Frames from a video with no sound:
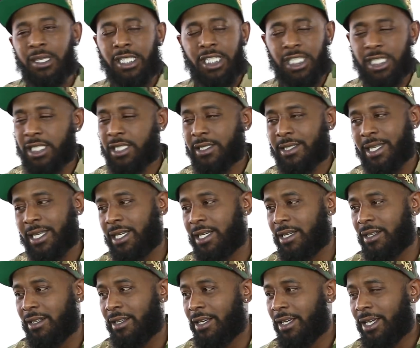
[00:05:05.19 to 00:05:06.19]
Mm. She just
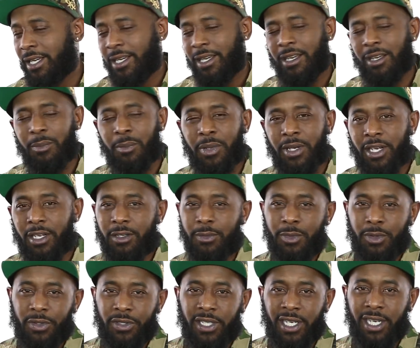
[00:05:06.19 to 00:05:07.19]
had
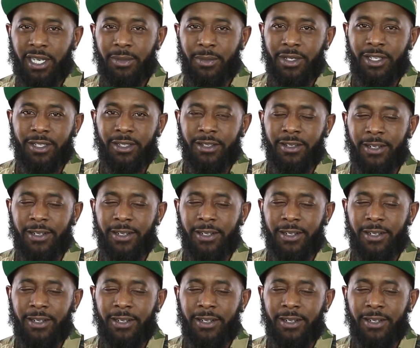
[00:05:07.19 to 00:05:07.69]
impeccable timing.